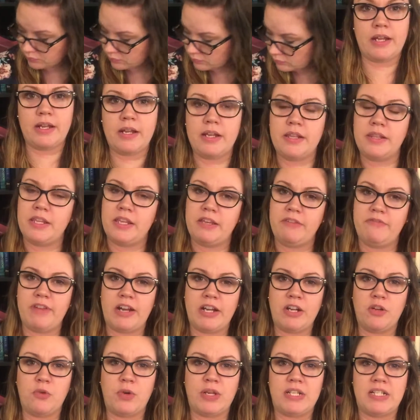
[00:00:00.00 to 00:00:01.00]
And the
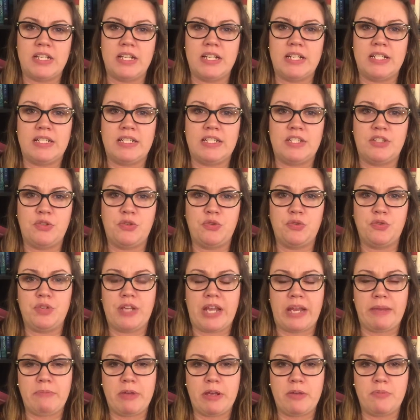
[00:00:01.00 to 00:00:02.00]
final question is to
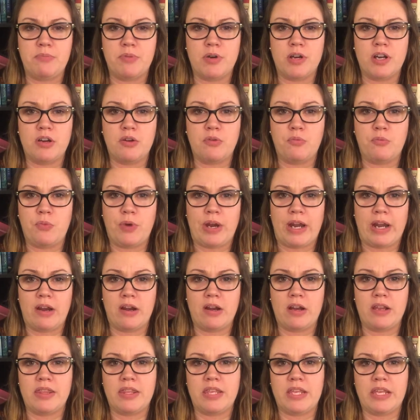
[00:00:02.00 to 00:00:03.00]
name a book
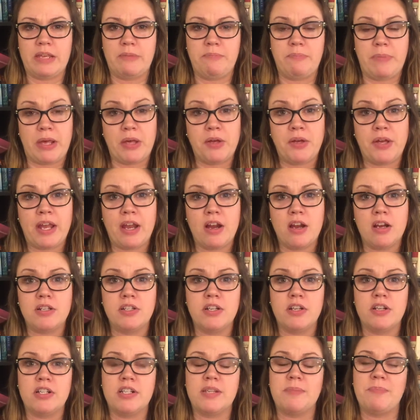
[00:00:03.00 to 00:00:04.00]
where the male
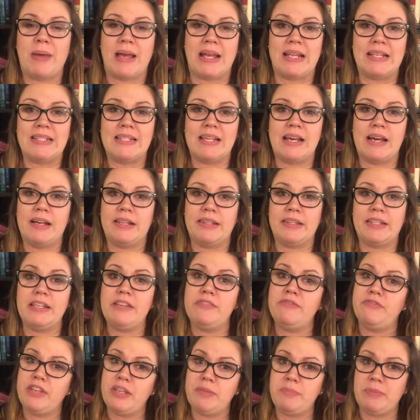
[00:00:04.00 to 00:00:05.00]
character depends on the
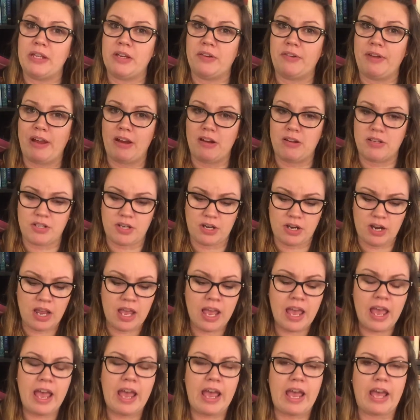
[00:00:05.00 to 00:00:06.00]
female character.
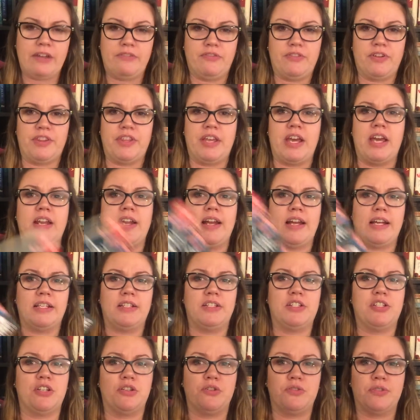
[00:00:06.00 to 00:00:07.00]
And for that I
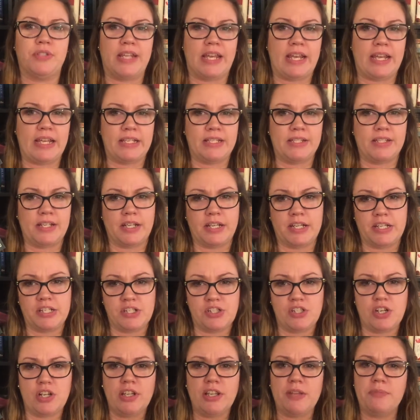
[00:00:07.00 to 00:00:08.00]
chose A Study in
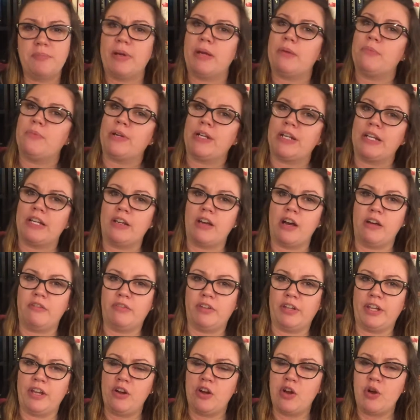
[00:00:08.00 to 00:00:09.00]
Charlotte by Brittany
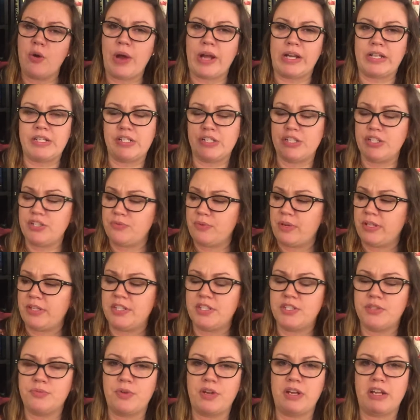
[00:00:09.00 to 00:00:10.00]
Cavallaro. I just read
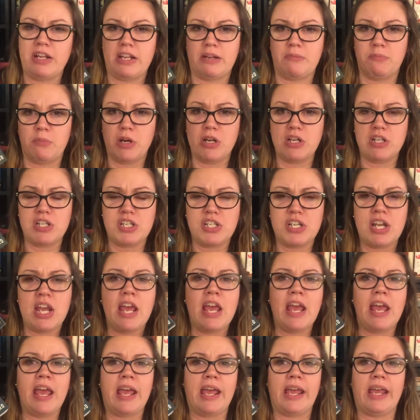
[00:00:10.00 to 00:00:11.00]
this one in March,
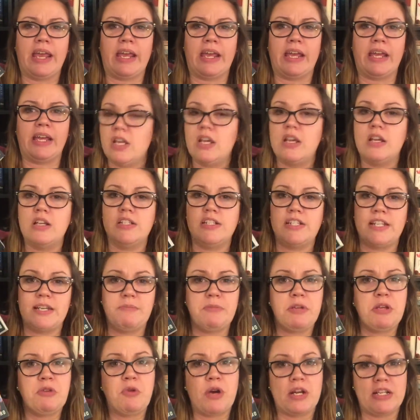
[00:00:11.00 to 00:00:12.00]
and
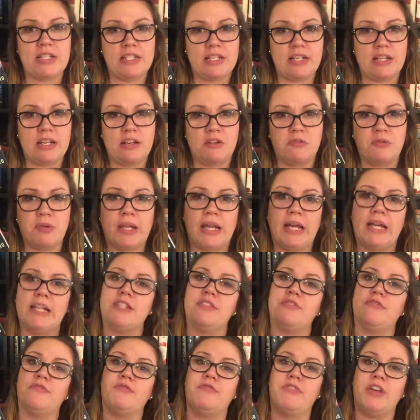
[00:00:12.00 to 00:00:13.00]
Jamie Watson
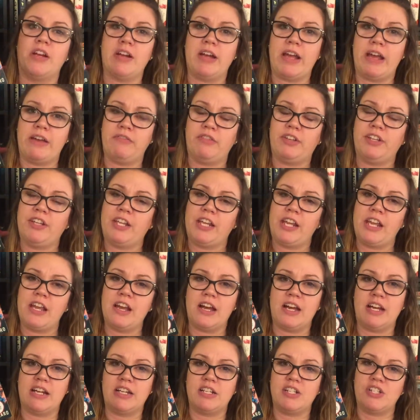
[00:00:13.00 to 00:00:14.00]
relies very heavily
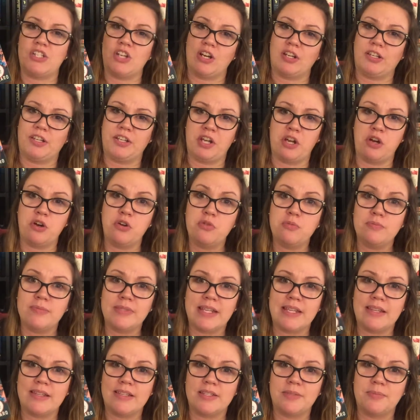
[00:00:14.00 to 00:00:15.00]
on Charlotte Holmes
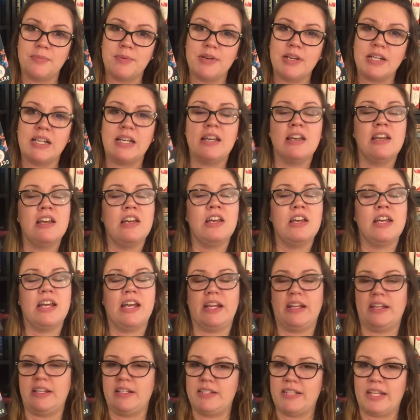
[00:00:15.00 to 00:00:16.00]
in this book.
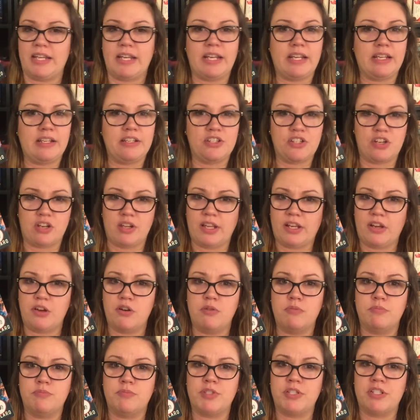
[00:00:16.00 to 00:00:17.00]
It is a Sherlock
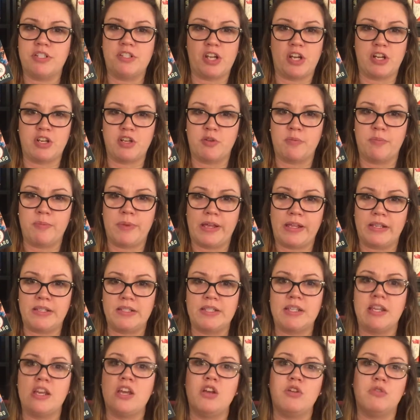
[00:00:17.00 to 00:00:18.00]
Holmes
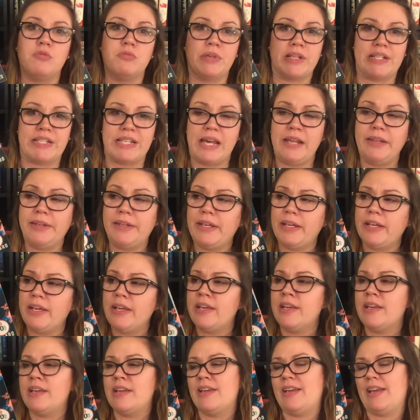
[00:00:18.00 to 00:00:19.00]
gender-bent retelling,
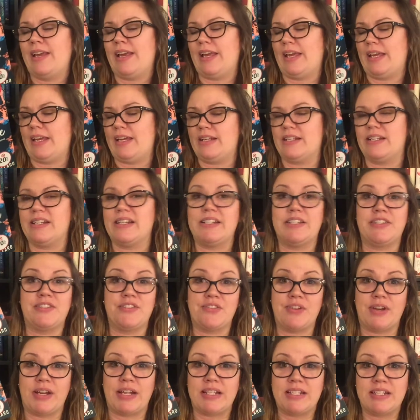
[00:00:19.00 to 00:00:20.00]
and it's
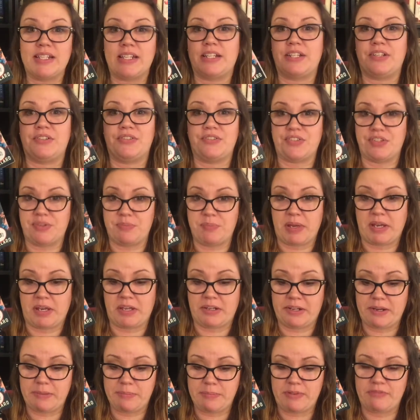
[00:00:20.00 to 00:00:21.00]
great and you should pick
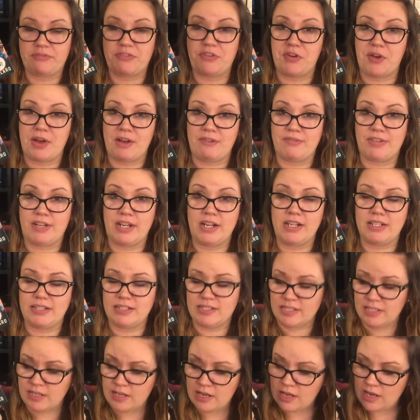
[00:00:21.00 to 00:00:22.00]
it up if you have
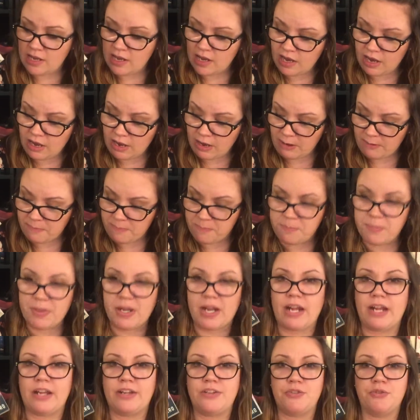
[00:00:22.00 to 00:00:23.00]
not. Um, but
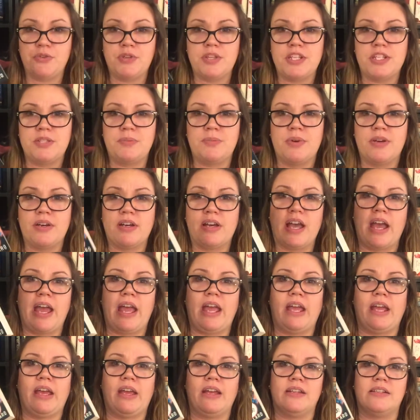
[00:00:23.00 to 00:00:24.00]
I adore this book,
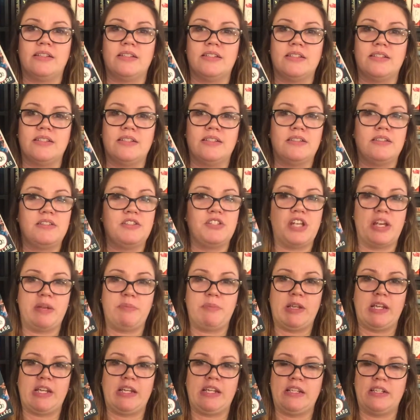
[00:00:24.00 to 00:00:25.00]
and
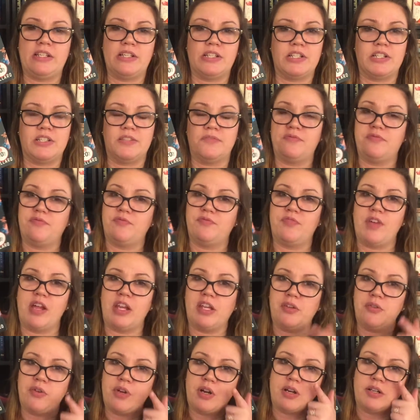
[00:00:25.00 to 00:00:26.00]
Jamie just
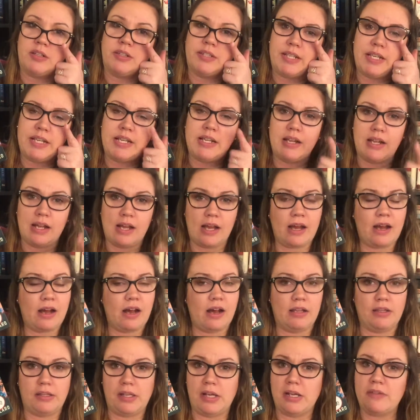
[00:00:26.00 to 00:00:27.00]
followed her lead
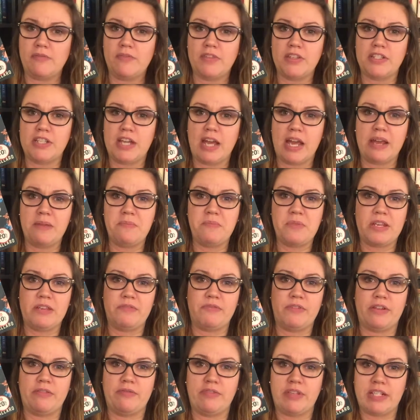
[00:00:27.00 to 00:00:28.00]
a lot of the time,
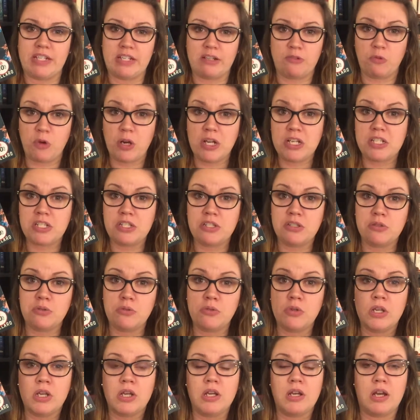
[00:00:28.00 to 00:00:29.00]
even if he didn't want to.
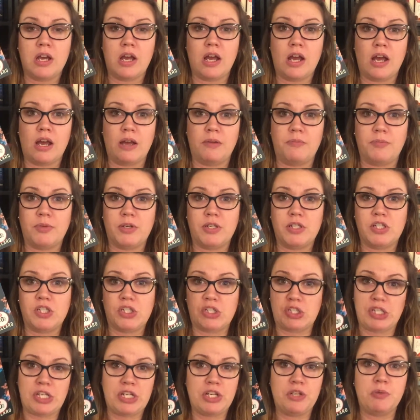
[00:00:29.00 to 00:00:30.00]
Um,
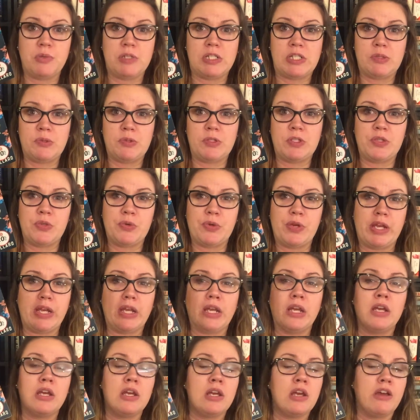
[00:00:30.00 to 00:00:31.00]
she knew what she was
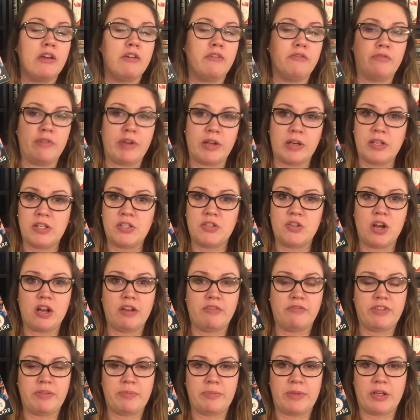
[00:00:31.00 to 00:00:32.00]
doing, very strong
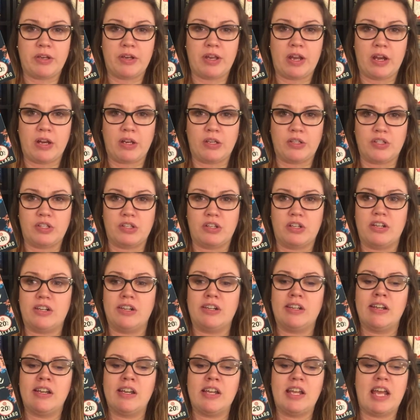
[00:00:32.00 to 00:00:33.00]
female character,
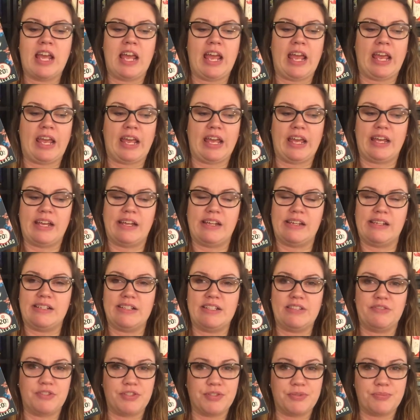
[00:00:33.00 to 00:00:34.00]
and
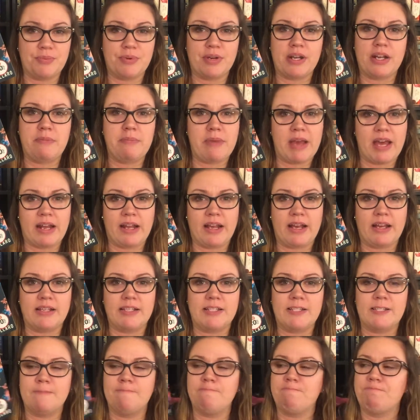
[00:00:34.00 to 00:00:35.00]
she was pretty
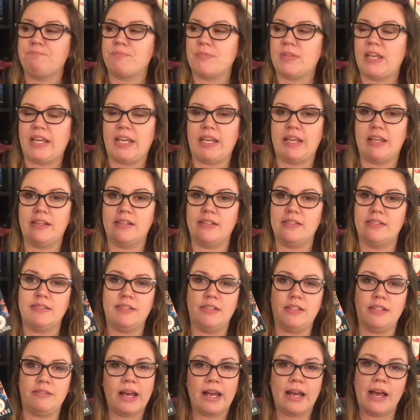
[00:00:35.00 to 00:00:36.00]
badass, and
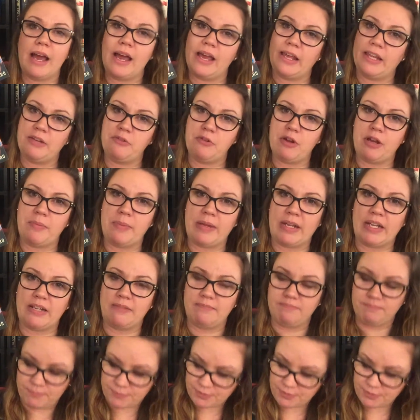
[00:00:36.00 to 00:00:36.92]
highly recommend it.